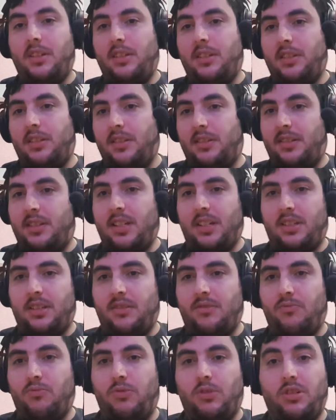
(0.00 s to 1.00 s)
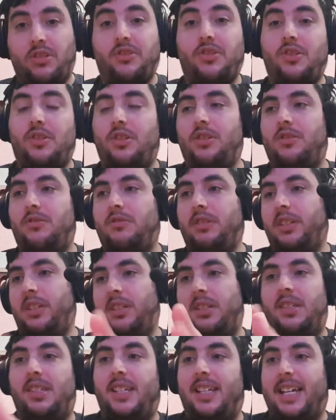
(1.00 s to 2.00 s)
The second worst girl
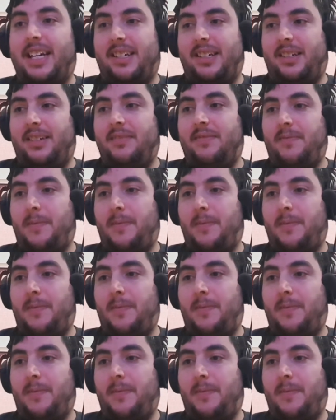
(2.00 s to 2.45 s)
is Yang,